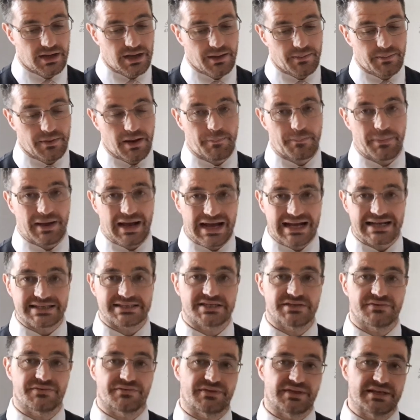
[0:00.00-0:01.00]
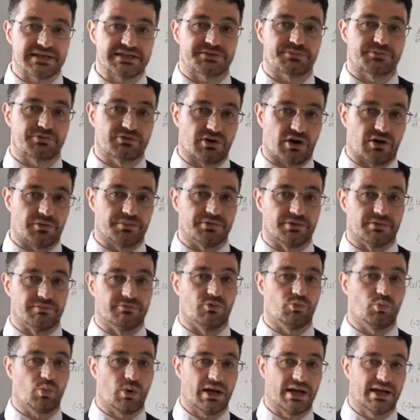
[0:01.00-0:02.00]
a part of this
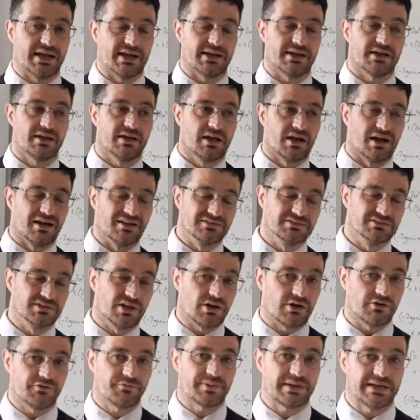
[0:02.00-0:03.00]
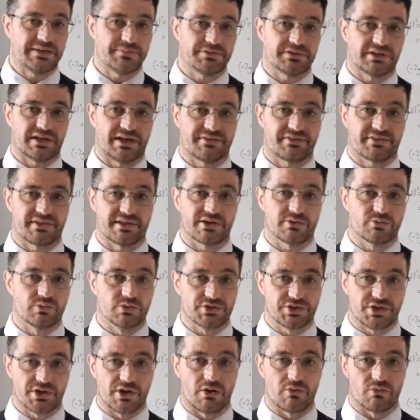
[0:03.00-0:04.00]
problem where a lot of people, I think, would
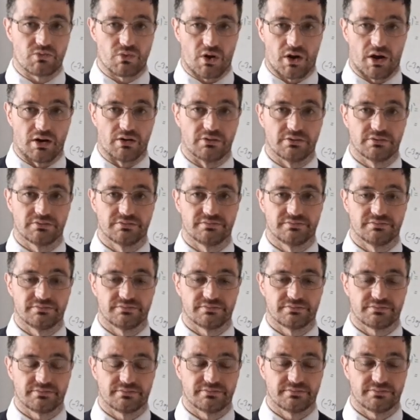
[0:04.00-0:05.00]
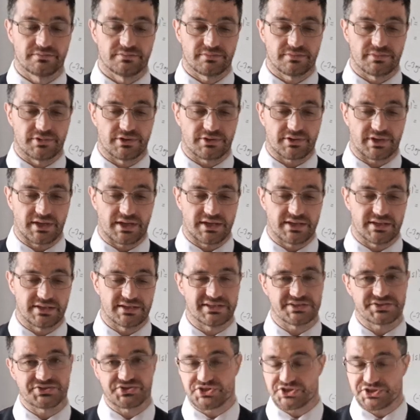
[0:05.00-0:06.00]
go wrong. Okay, and
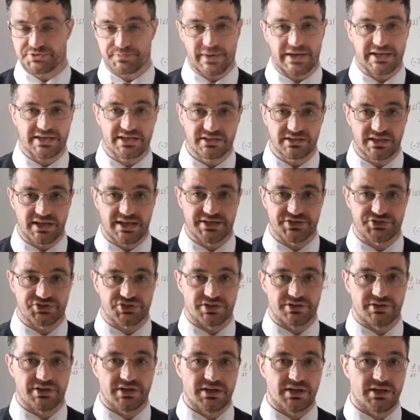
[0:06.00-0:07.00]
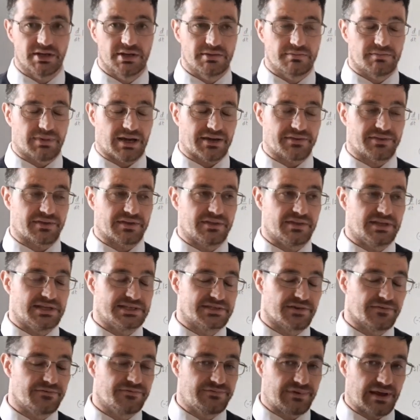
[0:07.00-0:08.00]
it's just speculation, but I think there's
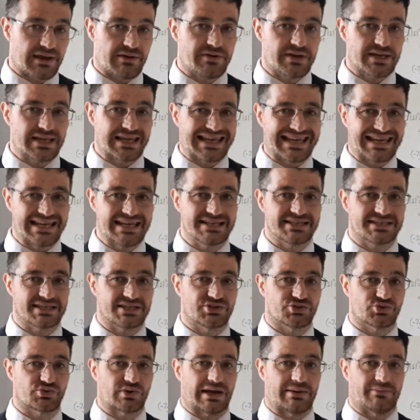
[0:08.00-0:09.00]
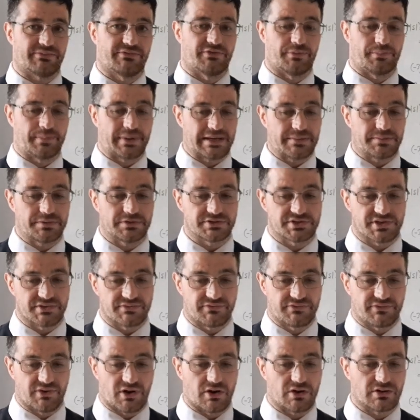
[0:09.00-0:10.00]
a very easy trap for people to
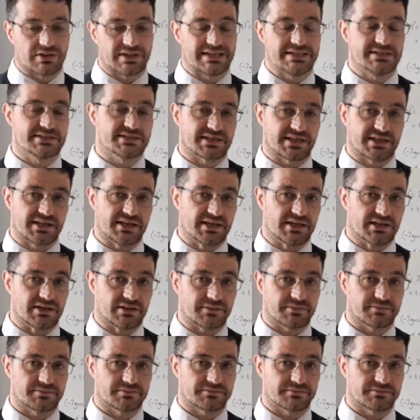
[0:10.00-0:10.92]
fall into here